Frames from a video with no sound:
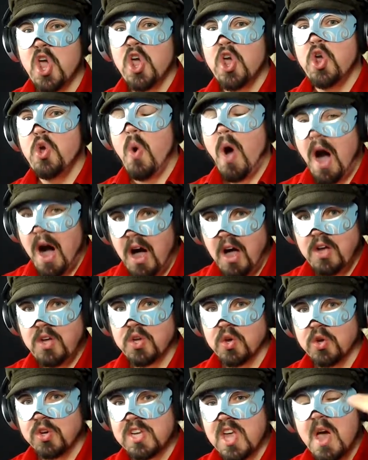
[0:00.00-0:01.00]
who are
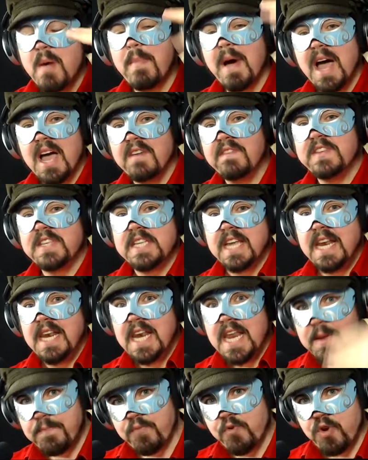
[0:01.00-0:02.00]
good but have
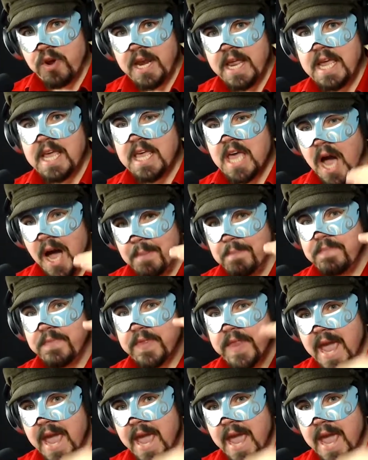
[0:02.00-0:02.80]
deliberately come